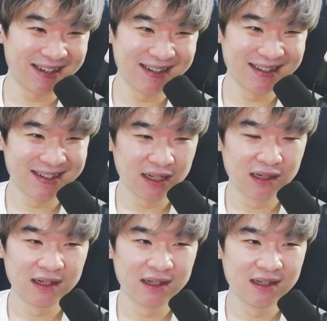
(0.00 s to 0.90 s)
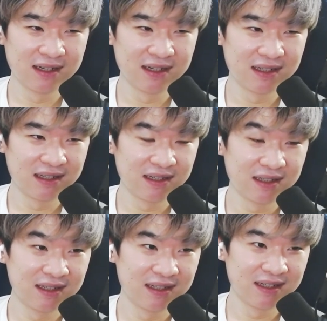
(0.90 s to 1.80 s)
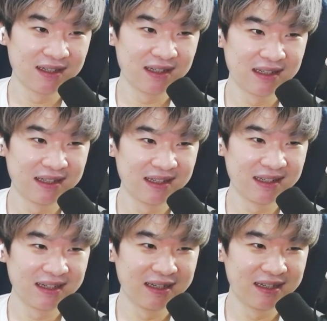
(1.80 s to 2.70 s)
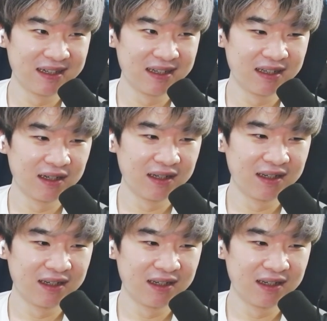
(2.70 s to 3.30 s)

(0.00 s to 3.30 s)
No one is speaking in this clip.